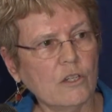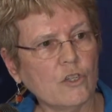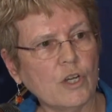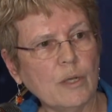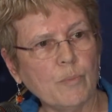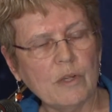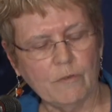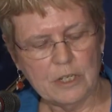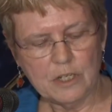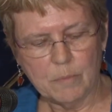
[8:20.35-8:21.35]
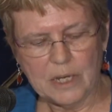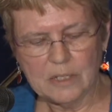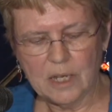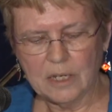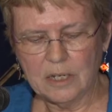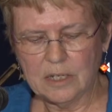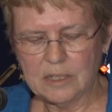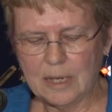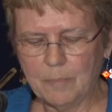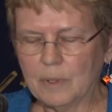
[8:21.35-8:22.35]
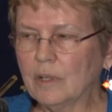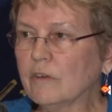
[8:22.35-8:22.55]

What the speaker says: Turning briefly to my second example